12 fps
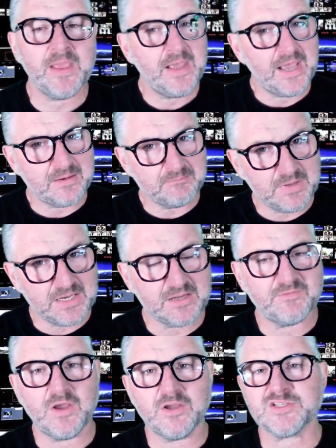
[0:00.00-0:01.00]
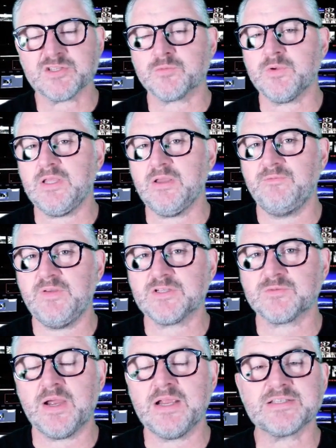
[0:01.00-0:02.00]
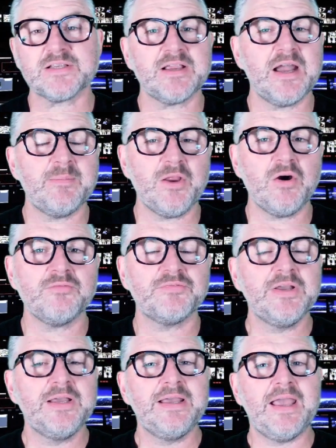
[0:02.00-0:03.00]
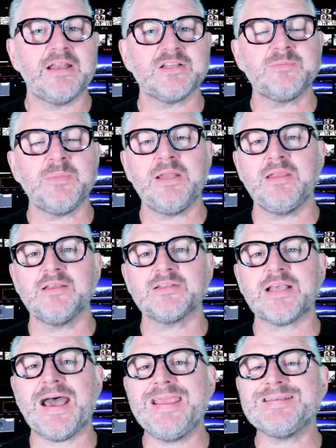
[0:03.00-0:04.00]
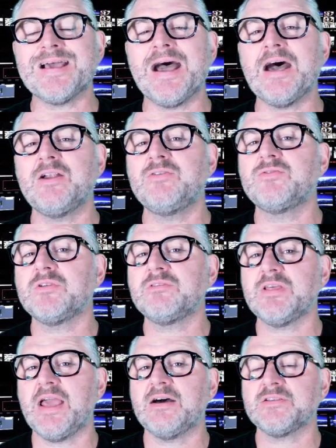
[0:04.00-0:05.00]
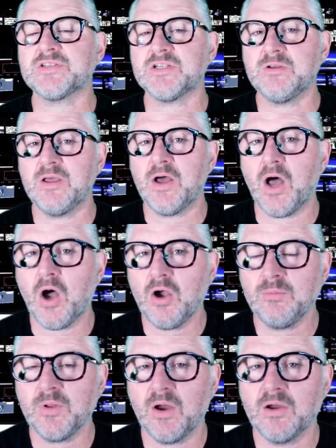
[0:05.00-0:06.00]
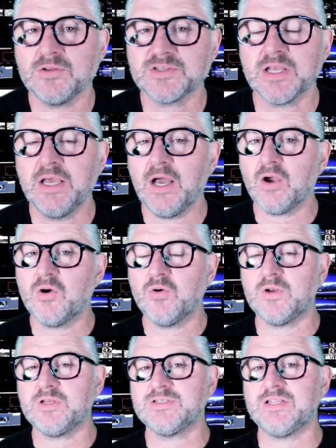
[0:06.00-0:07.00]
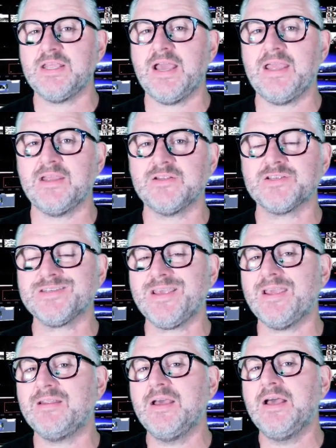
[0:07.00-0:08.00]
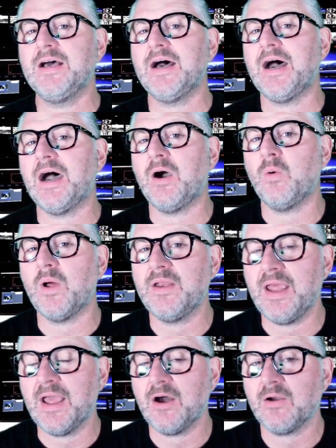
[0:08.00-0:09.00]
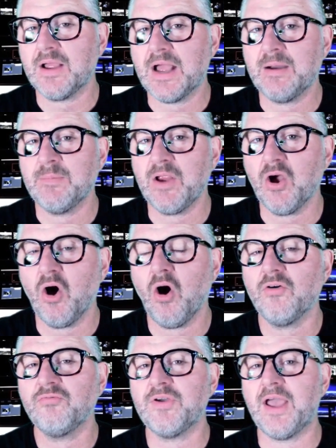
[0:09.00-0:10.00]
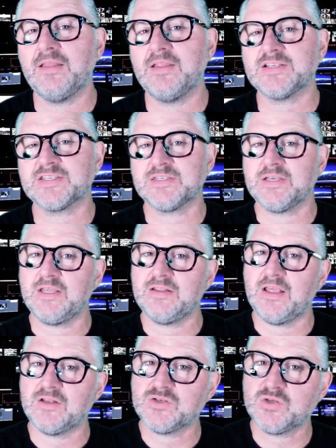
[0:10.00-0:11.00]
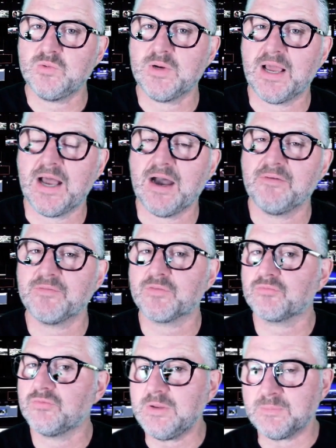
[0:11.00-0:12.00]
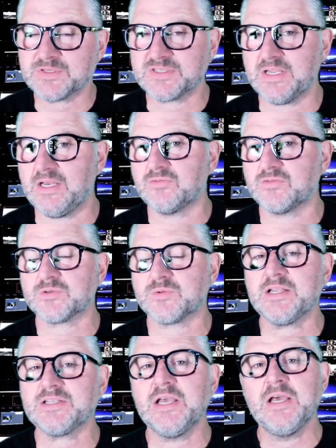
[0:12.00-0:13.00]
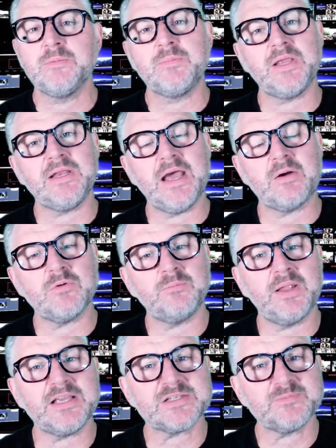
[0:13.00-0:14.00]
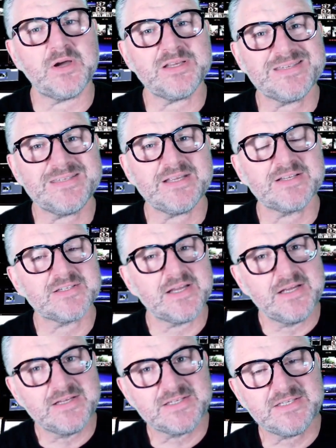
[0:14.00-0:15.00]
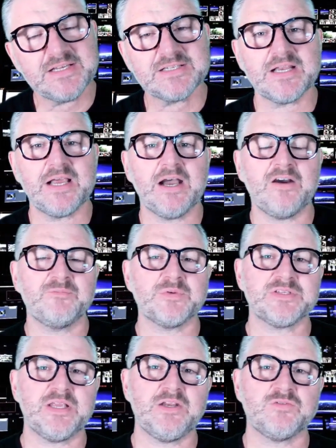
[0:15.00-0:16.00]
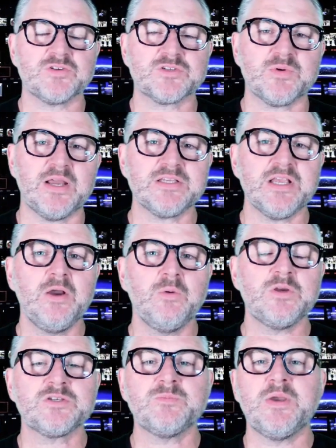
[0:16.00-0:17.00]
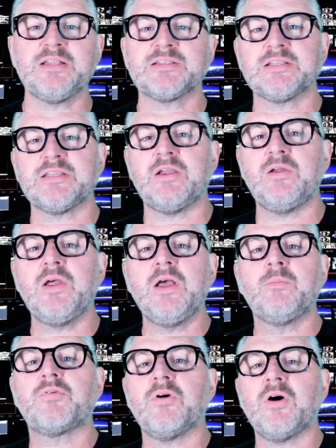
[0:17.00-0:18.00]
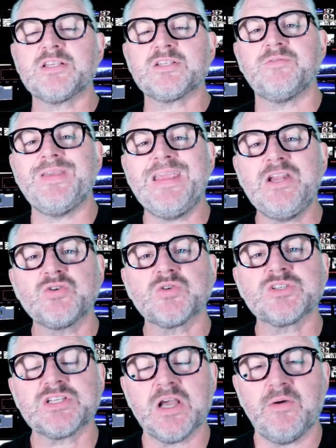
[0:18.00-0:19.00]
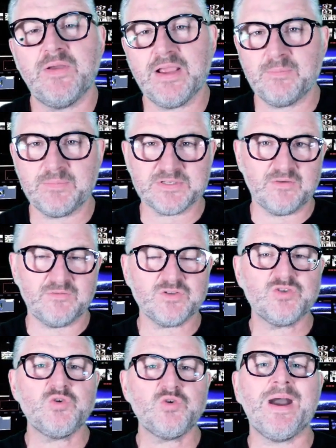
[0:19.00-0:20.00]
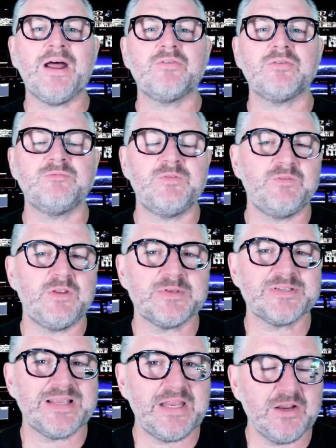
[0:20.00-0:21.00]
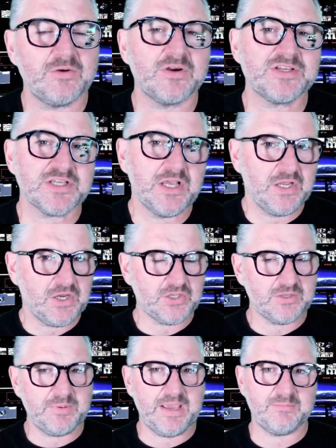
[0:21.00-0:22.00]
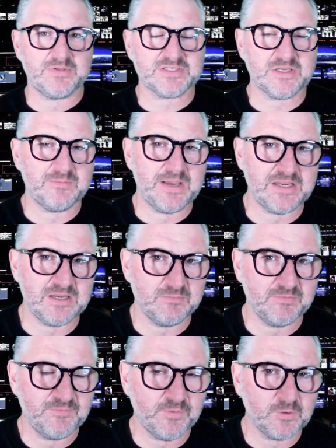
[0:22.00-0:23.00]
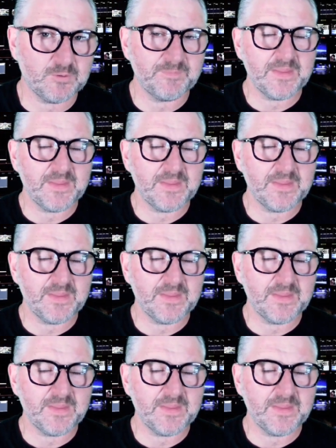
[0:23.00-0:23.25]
And many of those 3-year fixed rates are coming off, and as many as 800,000 home loans, according to the ANZ, are now coming off, and they're seeing their 2.5%, 3% interest rates being now replaced by 6.5% interest rates, which means that their price of interest going up is over 250% increase on the payments they're making before.